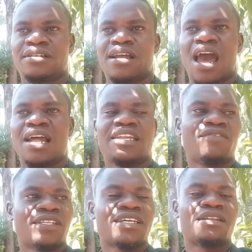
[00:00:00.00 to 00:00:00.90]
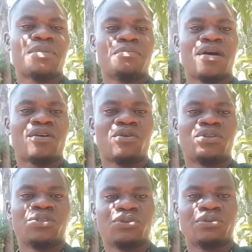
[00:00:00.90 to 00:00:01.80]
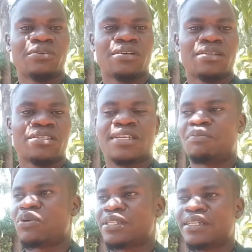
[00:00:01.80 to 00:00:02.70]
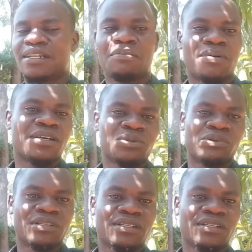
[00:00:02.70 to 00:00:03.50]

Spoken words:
I'll never turn my back on you, support another person